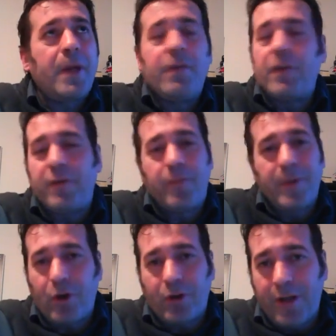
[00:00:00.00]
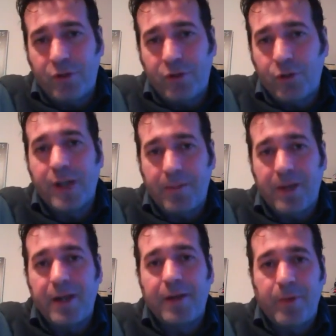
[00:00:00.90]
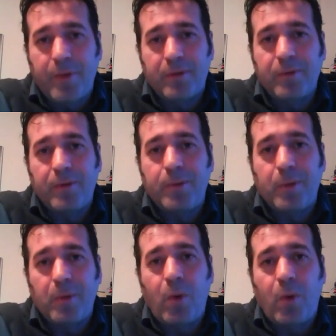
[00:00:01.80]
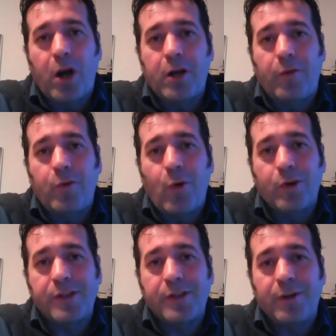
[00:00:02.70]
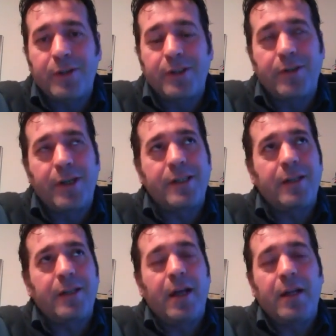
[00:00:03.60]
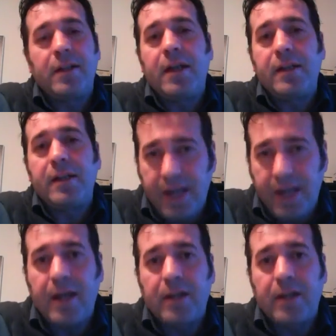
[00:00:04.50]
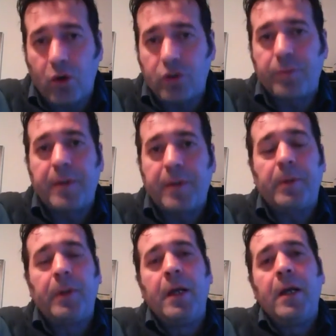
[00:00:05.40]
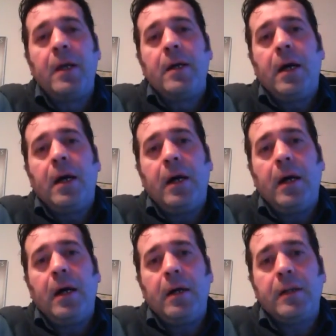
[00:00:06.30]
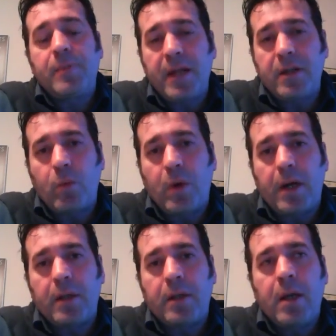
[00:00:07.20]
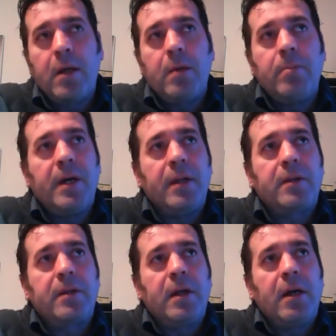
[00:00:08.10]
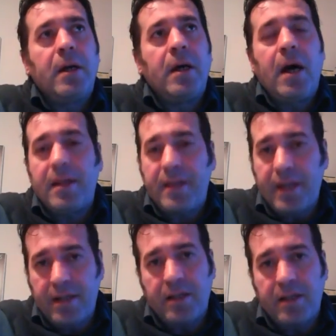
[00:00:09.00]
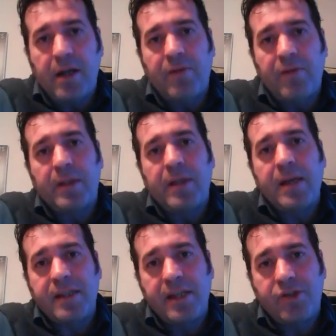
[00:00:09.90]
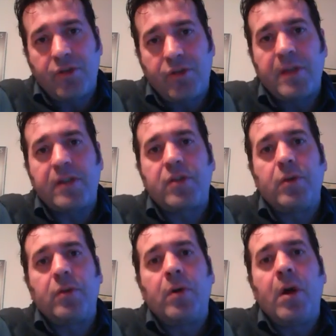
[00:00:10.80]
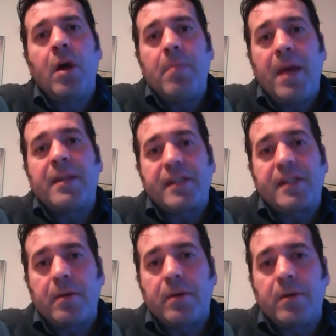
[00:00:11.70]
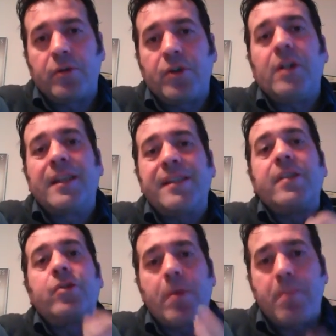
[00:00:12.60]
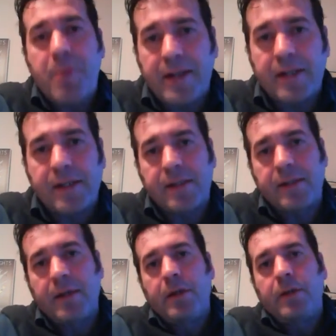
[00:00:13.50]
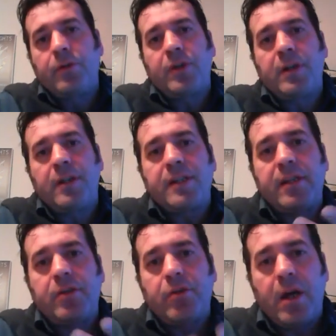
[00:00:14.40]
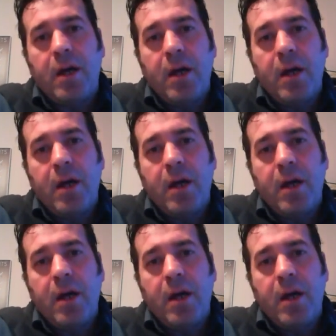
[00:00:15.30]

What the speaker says: Even if we don't have shoes, I believe we will walk, of course, on the streets and say and talk to people, spread the word. But I think that the government has the instruments to make this to turn this into a practice, to turn this into a